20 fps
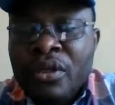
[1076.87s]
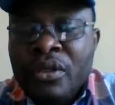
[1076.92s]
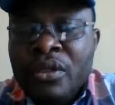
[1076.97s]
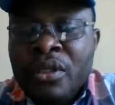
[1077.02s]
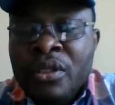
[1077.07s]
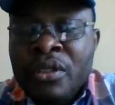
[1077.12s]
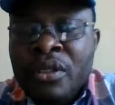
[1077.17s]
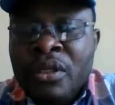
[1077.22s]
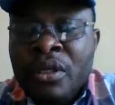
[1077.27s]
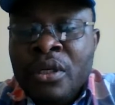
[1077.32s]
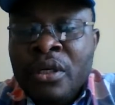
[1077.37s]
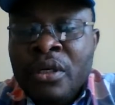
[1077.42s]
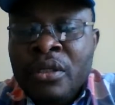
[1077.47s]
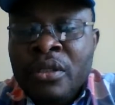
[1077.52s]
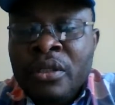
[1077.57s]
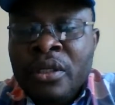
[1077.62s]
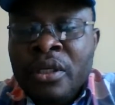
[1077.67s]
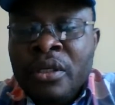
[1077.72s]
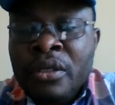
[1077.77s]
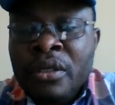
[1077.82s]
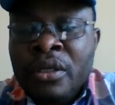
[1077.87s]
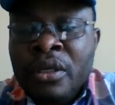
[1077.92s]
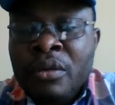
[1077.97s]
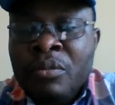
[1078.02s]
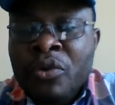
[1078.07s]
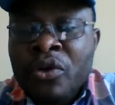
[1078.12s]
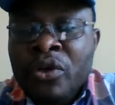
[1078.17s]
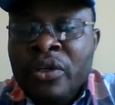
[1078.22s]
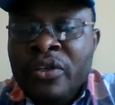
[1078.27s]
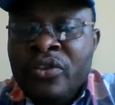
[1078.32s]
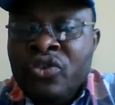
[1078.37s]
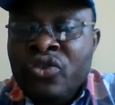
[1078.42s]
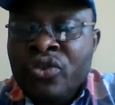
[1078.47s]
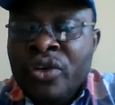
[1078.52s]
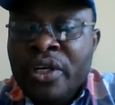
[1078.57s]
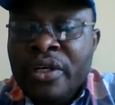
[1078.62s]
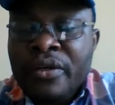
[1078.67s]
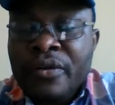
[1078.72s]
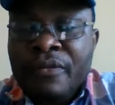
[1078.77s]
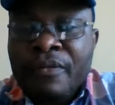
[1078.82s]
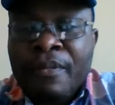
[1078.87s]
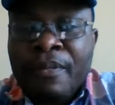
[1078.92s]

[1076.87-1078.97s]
this think among the three.